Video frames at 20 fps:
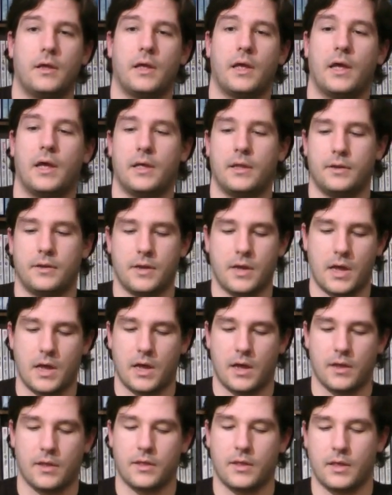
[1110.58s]

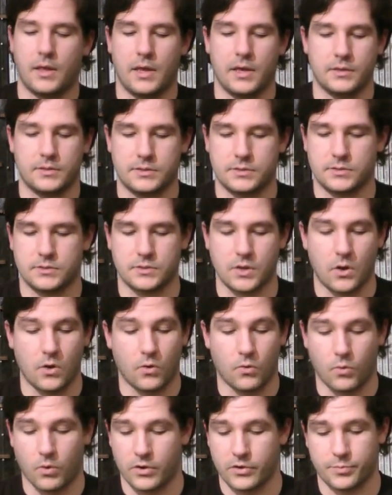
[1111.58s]
and it's
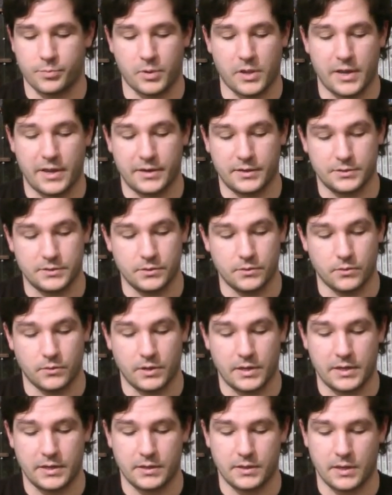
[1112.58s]
so worth playing too.
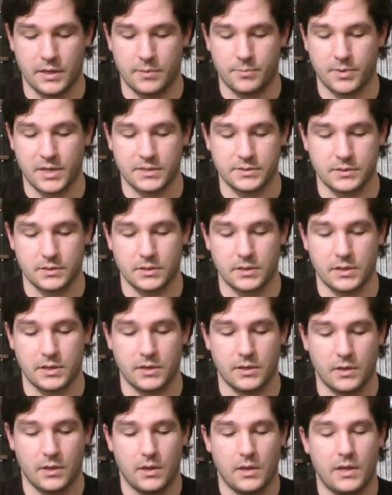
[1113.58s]

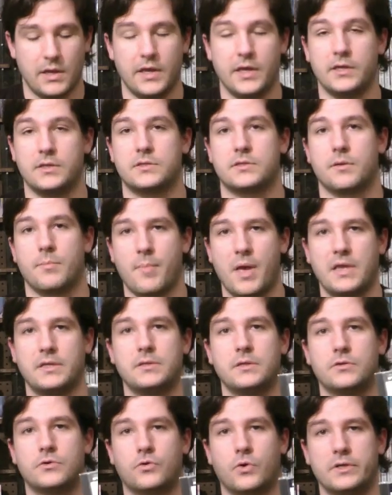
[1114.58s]
It
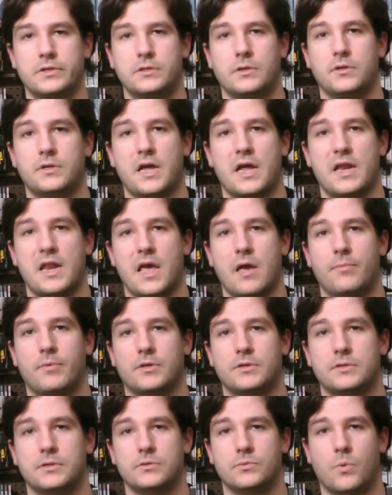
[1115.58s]
cemented Crystal
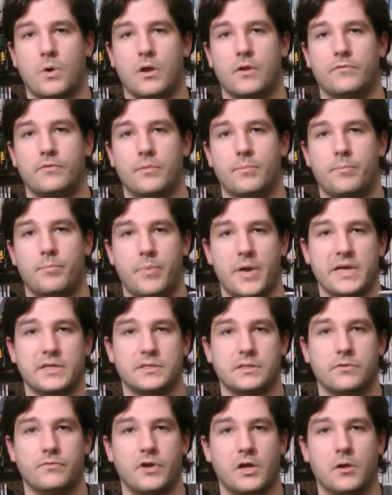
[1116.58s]
Dynamics as one of the
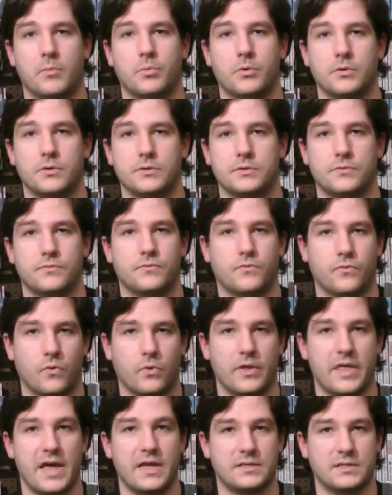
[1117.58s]
best developers
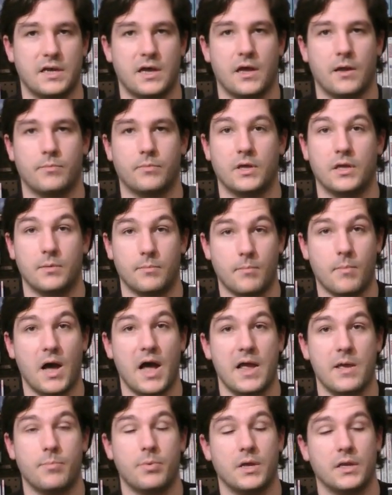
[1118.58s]
for that time, in
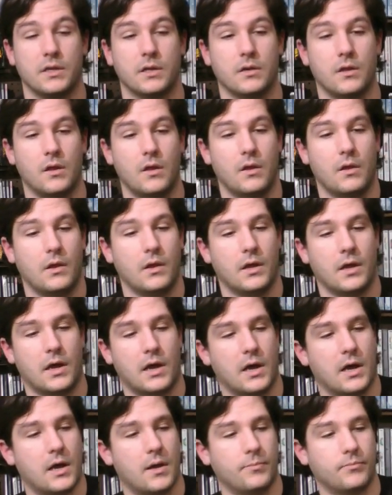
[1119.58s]
my opinion.
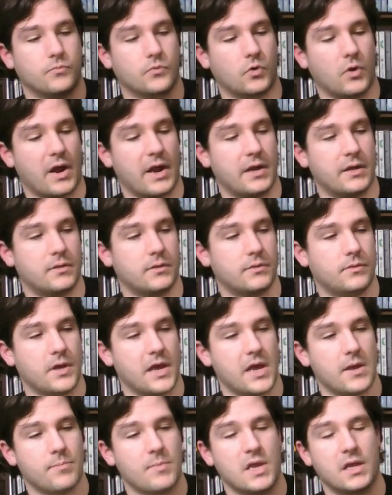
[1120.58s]
Granted,
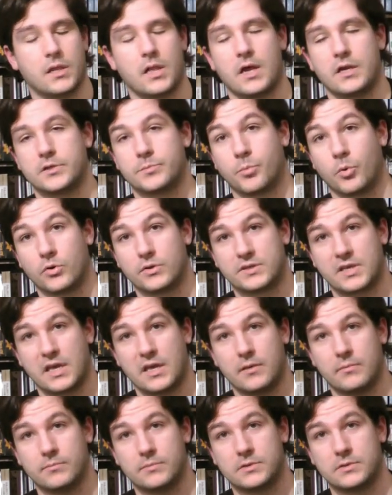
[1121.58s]
they made a lot of sports
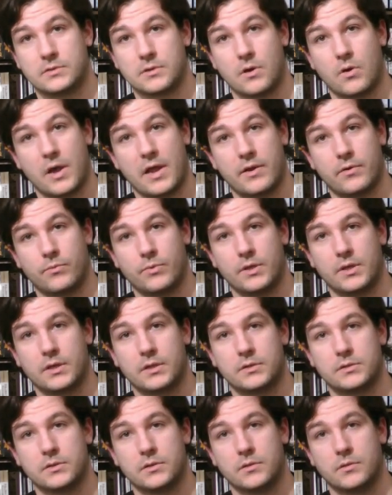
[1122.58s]
games, so I didn't really
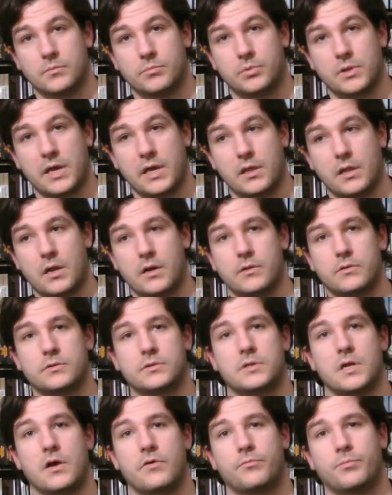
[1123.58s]
get to play a lot of their
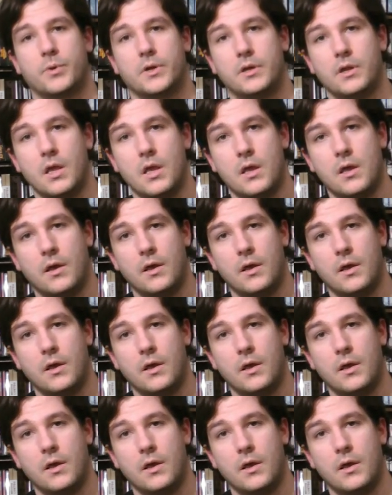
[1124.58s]
stuff, but